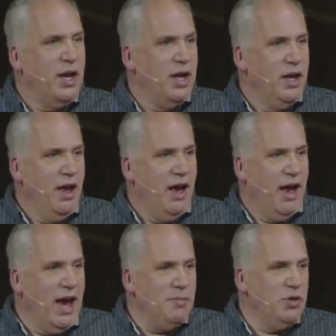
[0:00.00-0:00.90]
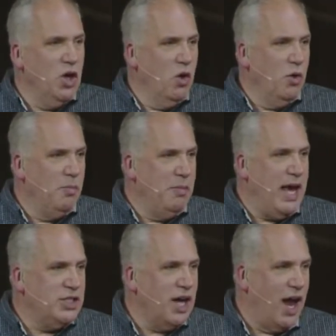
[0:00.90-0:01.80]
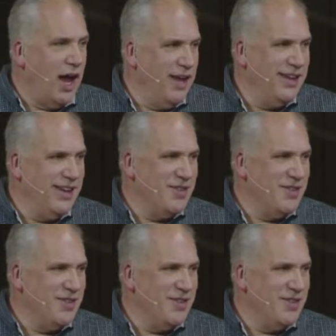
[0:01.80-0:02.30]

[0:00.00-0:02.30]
But I'm no magi,